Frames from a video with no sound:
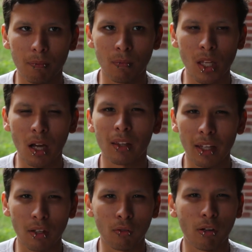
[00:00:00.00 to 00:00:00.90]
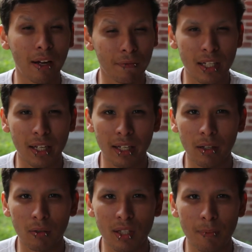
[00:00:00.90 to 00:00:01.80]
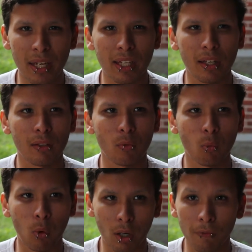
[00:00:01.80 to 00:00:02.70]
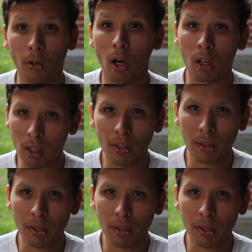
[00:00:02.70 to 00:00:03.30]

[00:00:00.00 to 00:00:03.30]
not let the craft die out, to make it work for all of